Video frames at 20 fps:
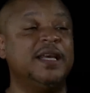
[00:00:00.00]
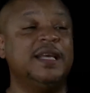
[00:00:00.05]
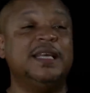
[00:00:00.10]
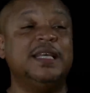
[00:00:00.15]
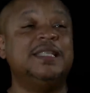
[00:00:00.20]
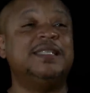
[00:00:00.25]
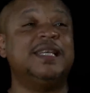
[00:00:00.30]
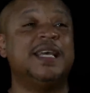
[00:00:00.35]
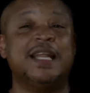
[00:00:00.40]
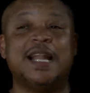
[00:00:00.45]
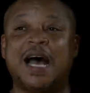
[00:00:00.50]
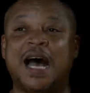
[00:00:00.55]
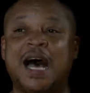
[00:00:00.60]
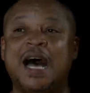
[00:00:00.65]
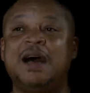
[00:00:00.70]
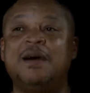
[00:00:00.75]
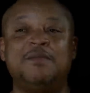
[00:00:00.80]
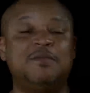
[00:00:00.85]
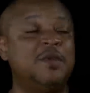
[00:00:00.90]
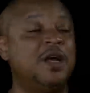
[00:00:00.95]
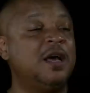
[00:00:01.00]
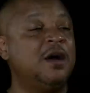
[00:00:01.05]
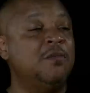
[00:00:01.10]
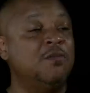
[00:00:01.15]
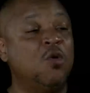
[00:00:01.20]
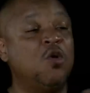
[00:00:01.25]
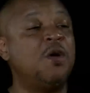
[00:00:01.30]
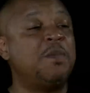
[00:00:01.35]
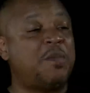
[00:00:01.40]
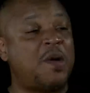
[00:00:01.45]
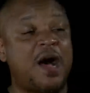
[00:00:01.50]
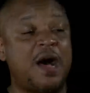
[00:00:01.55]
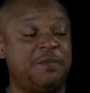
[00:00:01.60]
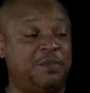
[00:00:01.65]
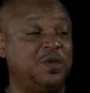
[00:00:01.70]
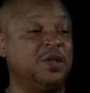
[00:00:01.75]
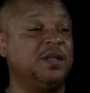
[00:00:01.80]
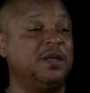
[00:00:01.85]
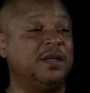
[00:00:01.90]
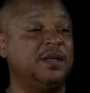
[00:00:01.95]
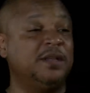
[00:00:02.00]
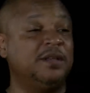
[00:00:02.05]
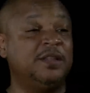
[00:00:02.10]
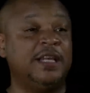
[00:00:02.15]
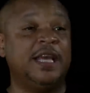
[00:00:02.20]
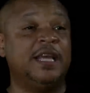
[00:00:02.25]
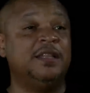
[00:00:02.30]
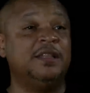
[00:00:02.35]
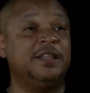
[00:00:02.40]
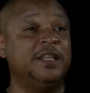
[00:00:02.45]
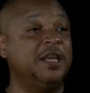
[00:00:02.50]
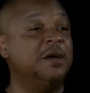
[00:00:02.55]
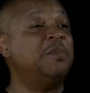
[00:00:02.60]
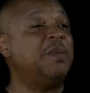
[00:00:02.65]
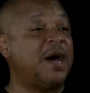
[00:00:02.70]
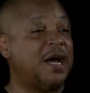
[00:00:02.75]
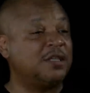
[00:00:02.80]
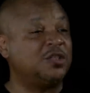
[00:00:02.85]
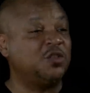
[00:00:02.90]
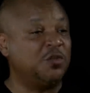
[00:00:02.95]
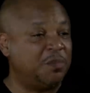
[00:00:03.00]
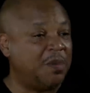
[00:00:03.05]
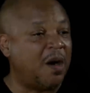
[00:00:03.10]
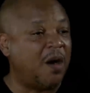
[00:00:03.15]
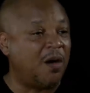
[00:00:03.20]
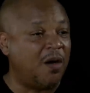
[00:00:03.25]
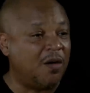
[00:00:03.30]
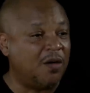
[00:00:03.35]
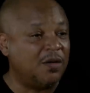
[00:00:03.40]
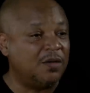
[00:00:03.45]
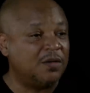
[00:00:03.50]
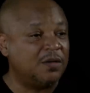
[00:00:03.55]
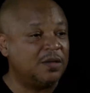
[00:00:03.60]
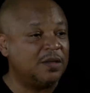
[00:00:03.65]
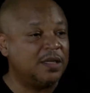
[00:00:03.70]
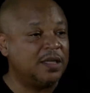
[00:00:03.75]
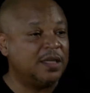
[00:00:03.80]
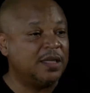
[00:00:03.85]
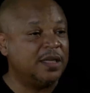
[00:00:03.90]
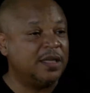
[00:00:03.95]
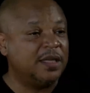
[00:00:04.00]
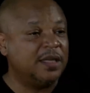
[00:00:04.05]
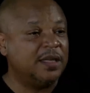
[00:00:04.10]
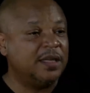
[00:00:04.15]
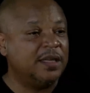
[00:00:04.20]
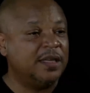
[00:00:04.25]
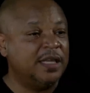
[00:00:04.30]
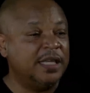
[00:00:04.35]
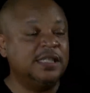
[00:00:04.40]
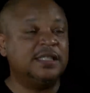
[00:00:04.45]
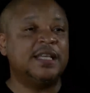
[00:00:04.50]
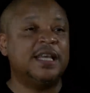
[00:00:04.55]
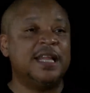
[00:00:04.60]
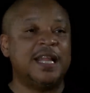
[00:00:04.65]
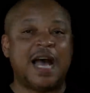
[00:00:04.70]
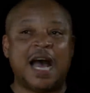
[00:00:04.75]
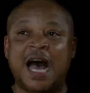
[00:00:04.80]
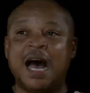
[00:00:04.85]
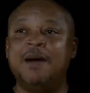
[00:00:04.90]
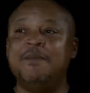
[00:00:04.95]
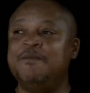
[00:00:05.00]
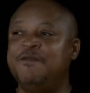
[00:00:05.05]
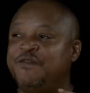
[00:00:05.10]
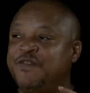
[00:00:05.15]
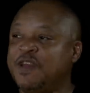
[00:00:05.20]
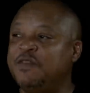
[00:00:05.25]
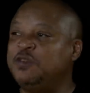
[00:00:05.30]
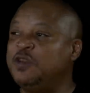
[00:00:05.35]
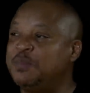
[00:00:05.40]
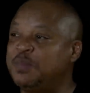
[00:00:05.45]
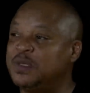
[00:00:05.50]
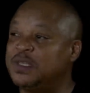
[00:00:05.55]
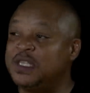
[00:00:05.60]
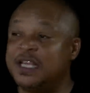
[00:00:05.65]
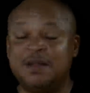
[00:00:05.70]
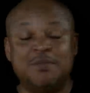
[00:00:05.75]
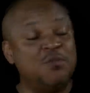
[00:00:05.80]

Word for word: He said, I'm more popular than the Apostle Paul. He said, I'm 50%